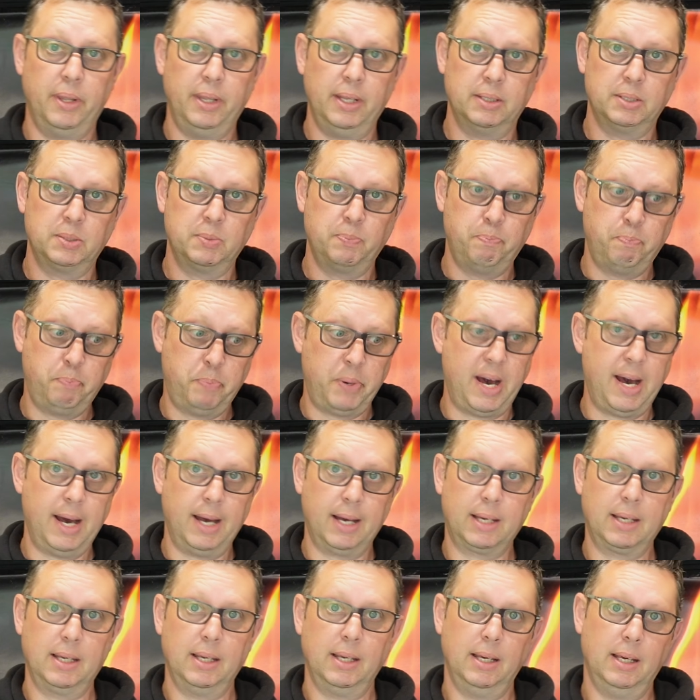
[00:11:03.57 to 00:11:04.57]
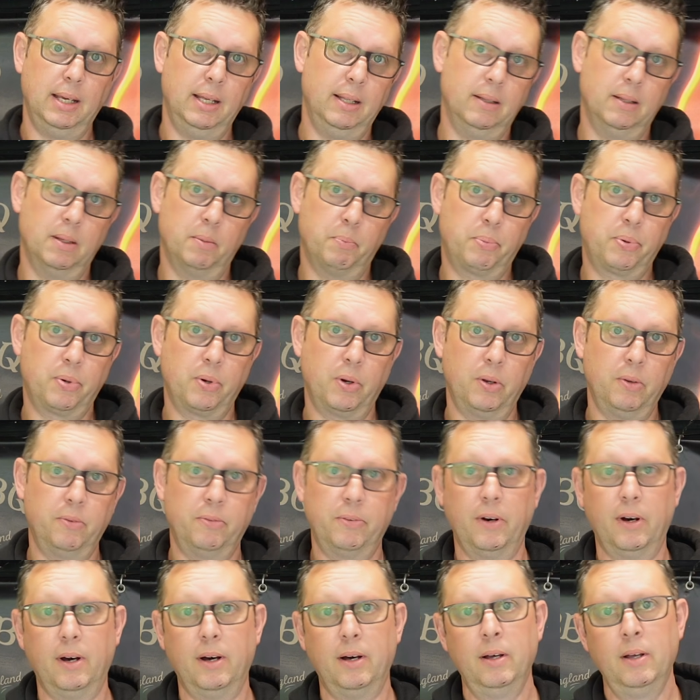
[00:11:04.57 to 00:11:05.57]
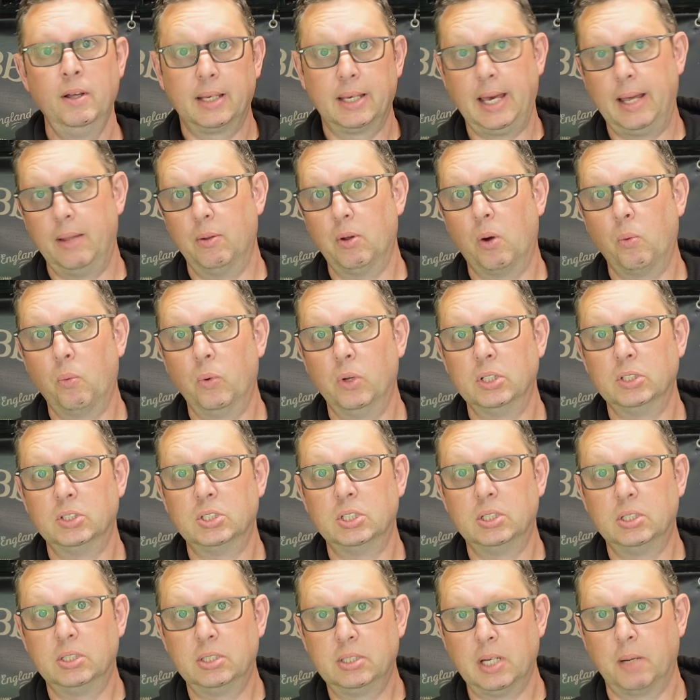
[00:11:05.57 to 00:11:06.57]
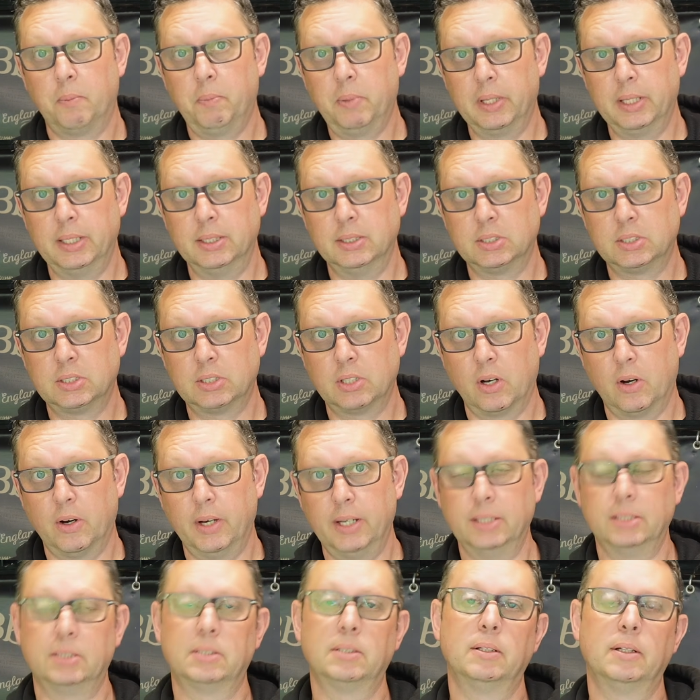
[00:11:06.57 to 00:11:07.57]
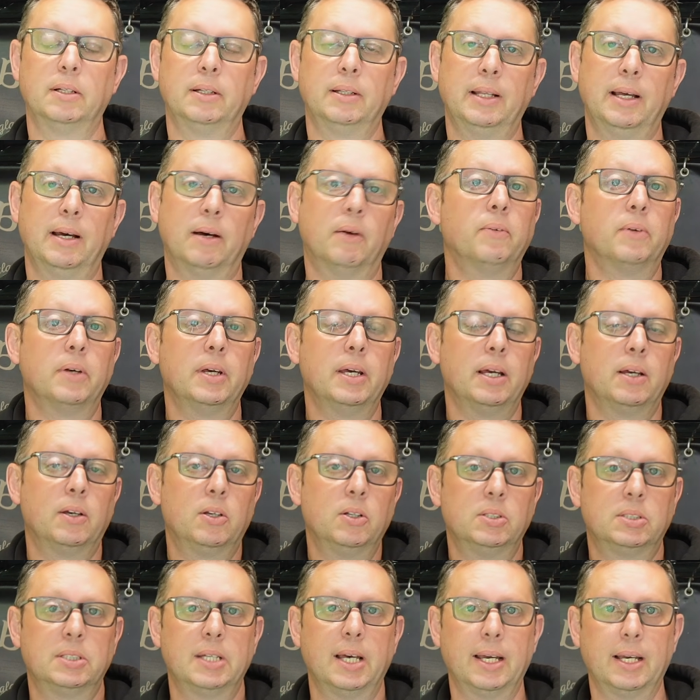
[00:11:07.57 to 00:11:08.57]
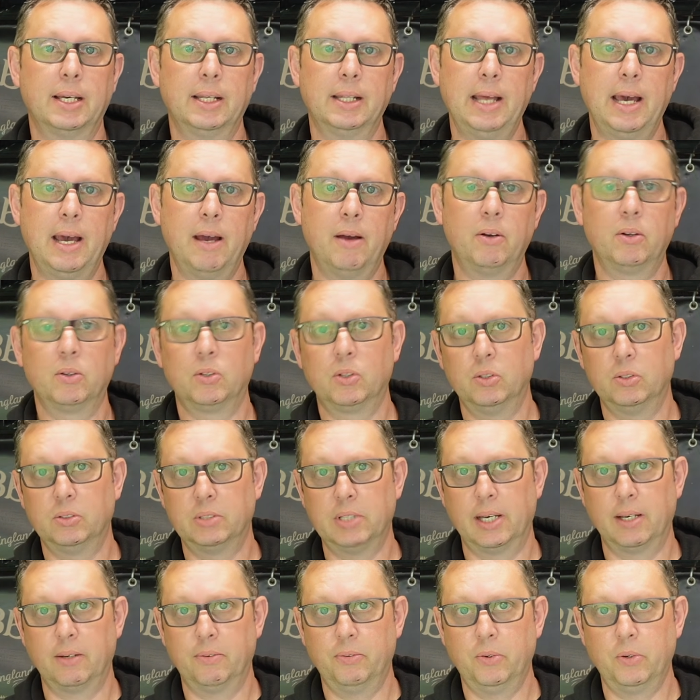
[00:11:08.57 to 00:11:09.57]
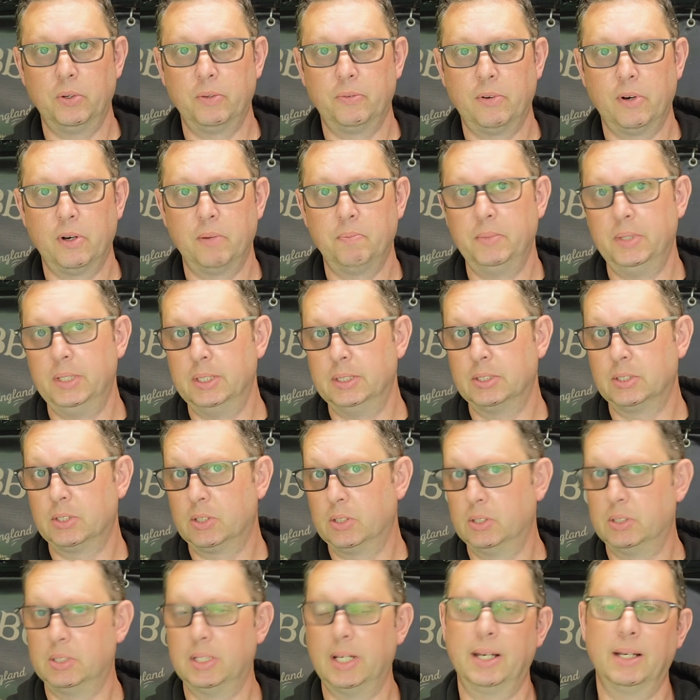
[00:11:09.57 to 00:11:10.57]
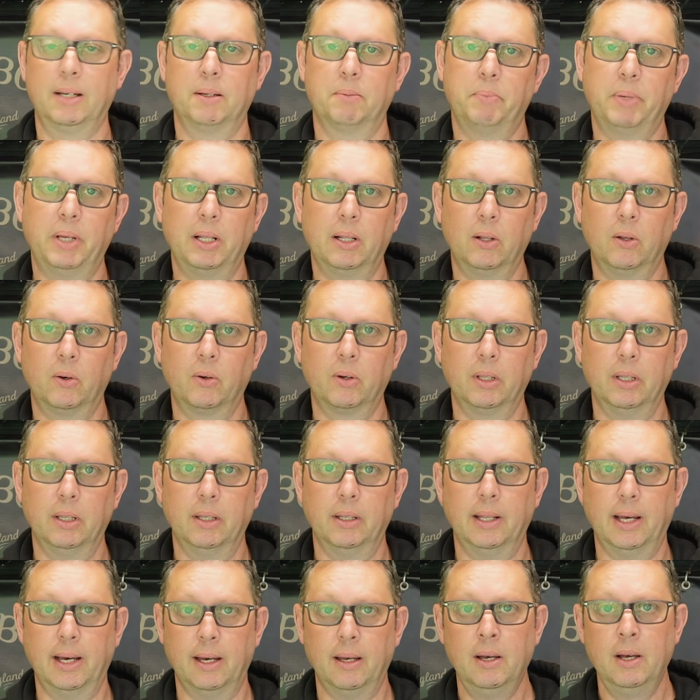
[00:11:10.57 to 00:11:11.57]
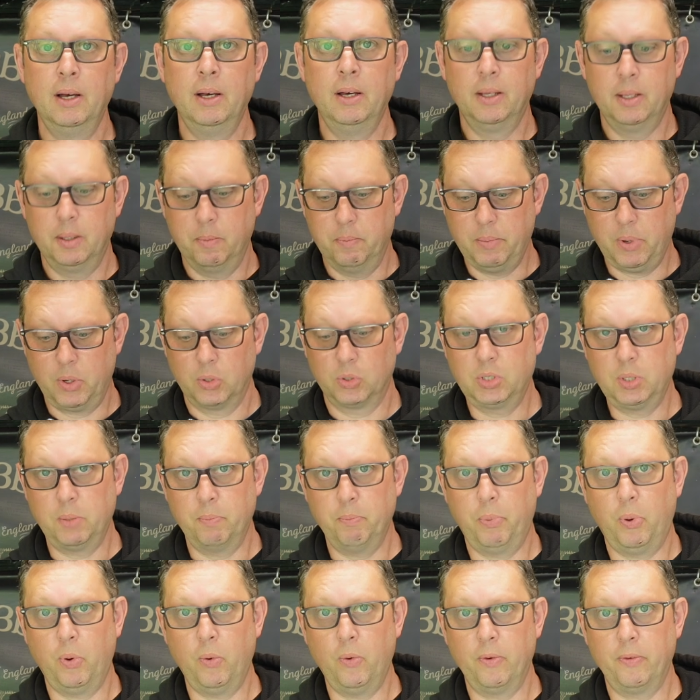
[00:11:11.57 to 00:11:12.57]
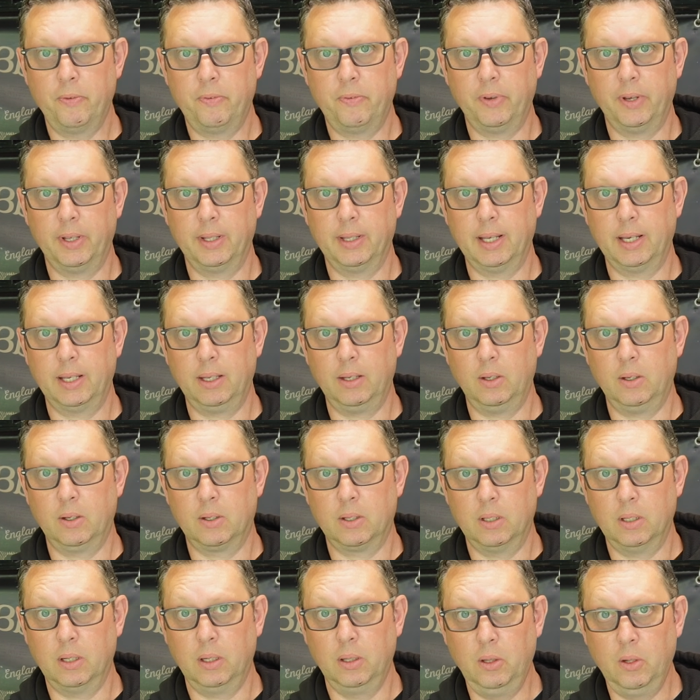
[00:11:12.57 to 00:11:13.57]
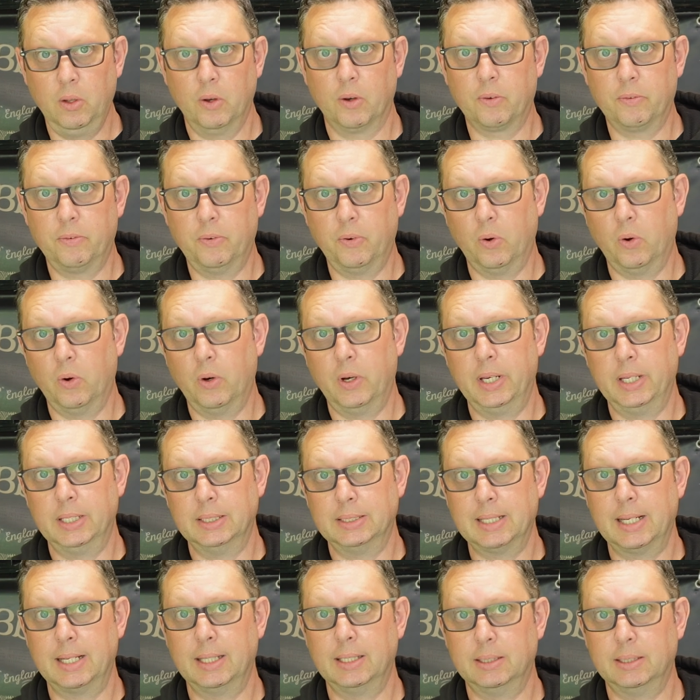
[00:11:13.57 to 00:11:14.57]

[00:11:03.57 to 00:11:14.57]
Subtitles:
this back in the proofer. Again, I want it to double in size. Now it could take an hour, it could take 45 minutes, it could take a bit longer than that. The most important thing that you're going to look for is a